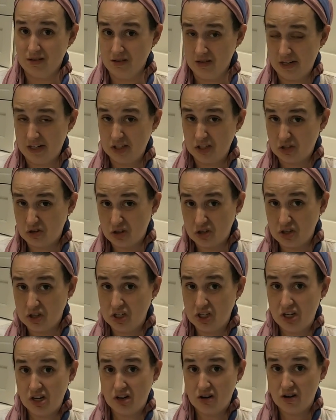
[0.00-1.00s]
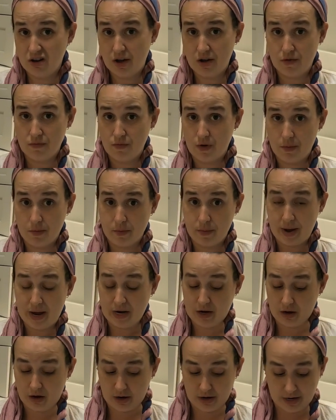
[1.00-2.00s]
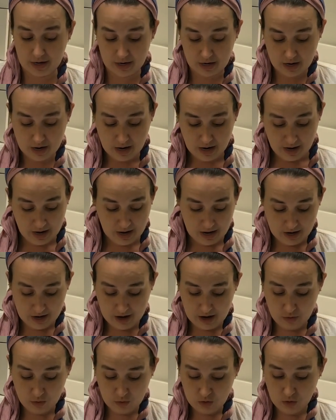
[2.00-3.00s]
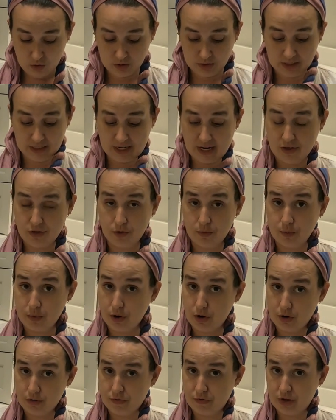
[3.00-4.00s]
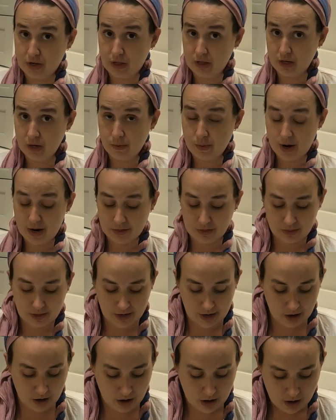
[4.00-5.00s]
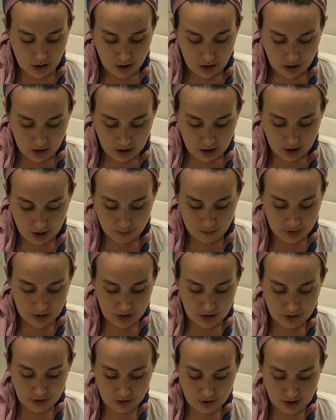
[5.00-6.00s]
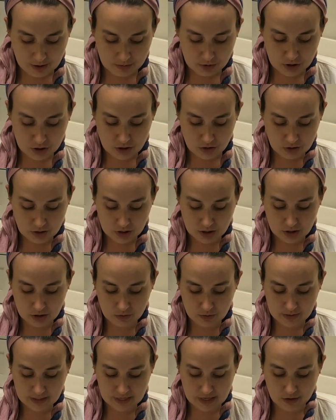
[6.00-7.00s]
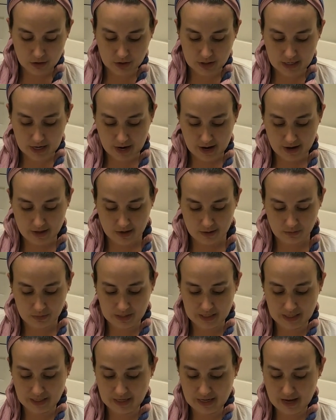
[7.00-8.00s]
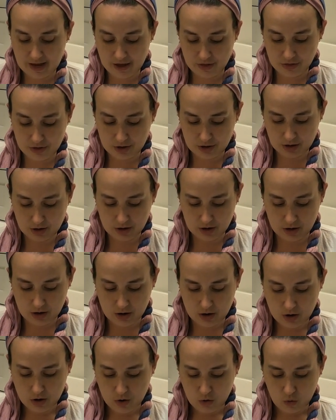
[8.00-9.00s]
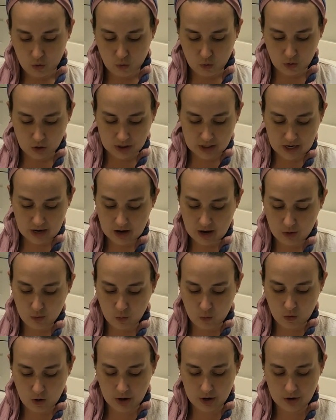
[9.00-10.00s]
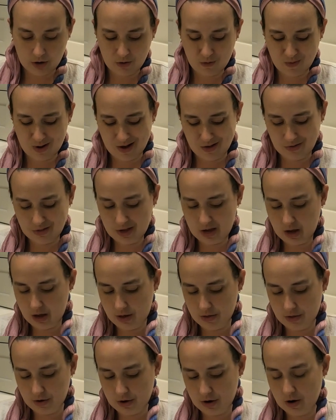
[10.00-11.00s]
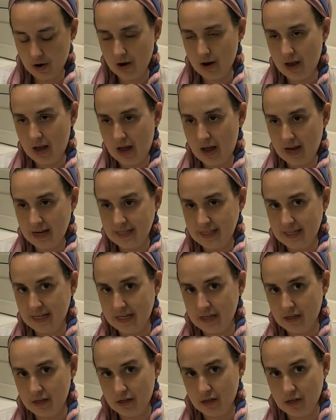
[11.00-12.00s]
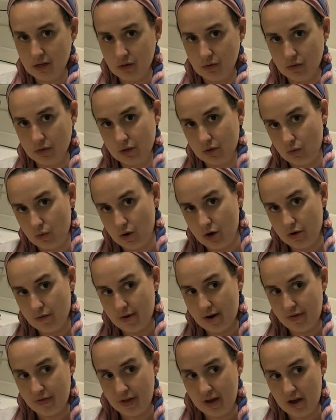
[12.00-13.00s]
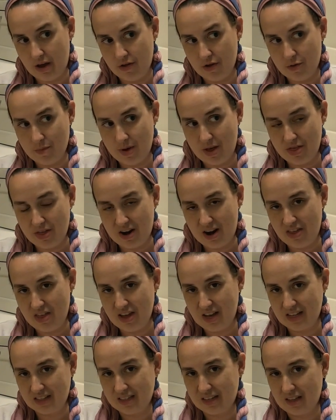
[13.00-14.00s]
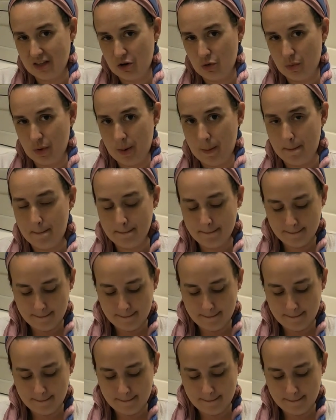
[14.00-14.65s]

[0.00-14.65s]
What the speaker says: like a scrunchie or a rubber band on it, and that will hold together perfectly right there. Another option you can do is either tie them together or tie one around the other. I tend to use the one around the other method. I think it's a little bit